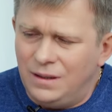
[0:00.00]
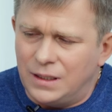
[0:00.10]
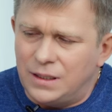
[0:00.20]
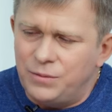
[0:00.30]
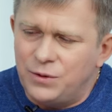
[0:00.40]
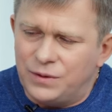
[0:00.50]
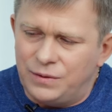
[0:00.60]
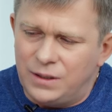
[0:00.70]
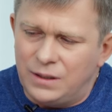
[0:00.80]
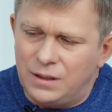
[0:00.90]
When the
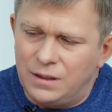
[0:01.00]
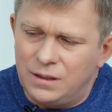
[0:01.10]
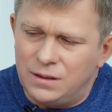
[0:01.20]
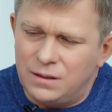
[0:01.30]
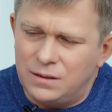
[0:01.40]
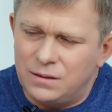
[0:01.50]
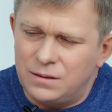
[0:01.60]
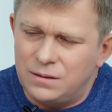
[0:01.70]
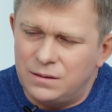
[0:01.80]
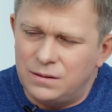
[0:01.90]
dead
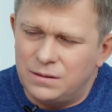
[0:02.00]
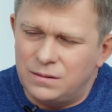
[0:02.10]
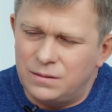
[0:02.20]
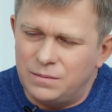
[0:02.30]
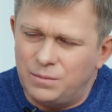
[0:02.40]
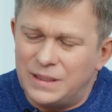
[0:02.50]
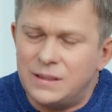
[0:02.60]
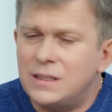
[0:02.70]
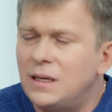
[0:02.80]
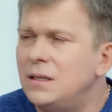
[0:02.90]

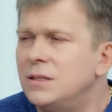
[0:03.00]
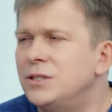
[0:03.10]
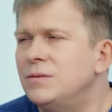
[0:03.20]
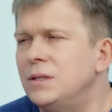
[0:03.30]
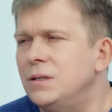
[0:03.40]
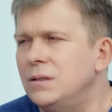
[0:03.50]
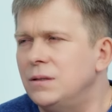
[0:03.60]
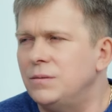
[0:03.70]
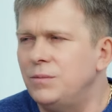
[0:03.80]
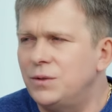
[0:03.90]
turns potentially
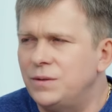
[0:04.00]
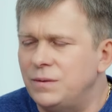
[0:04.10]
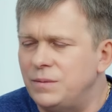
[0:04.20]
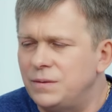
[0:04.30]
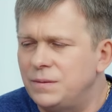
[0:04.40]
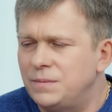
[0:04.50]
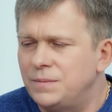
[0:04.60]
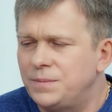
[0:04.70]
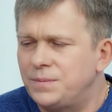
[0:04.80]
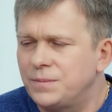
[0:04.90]
alive ones into dead,
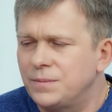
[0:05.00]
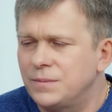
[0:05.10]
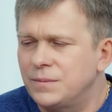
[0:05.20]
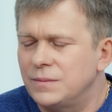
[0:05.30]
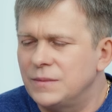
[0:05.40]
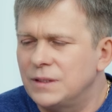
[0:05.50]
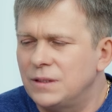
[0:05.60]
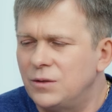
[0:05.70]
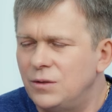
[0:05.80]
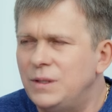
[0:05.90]

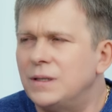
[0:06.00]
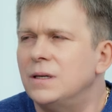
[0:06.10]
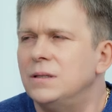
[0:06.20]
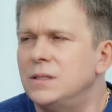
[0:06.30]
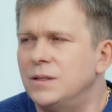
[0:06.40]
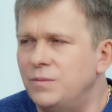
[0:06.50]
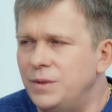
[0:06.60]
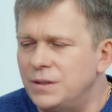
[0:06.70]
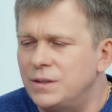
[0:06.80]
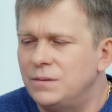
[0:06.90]
the world slides
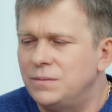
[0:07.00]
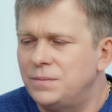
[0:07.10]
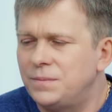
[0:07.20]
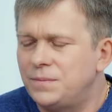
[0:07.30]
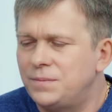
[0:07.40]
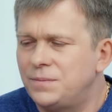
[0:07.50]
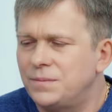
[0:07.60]
into the abyss.